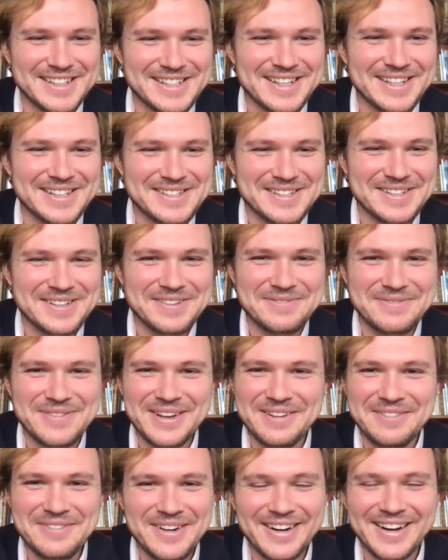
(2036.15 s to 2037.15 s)
It's you've been
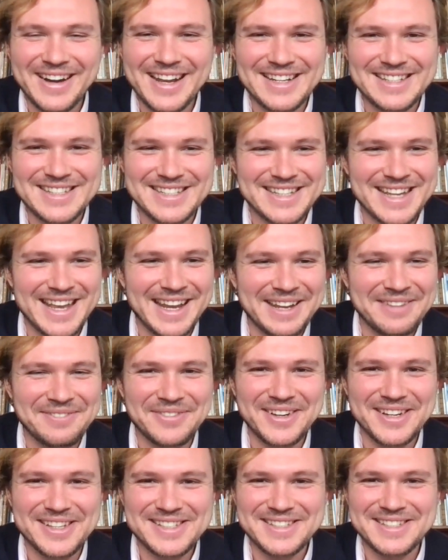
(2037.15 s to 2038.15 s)
a very entertaining
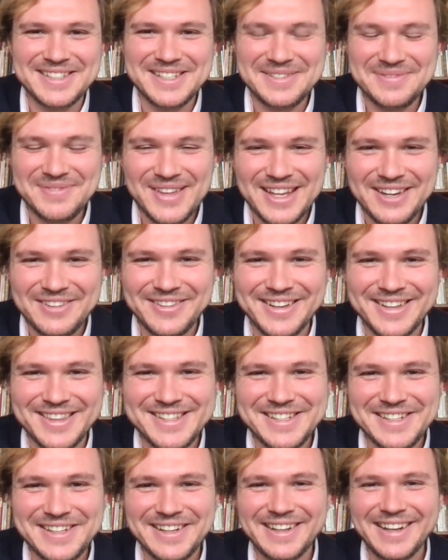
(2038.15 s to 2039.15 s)
person to speak with.
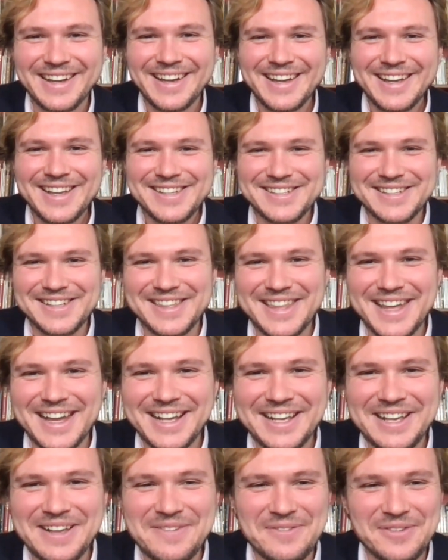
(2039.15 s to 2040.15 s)
So
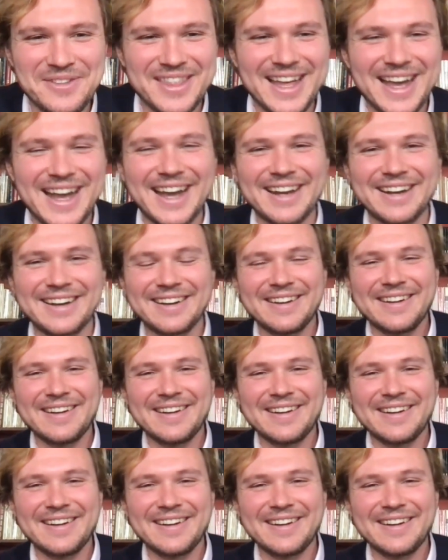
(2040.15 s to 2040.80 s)
thank you for that.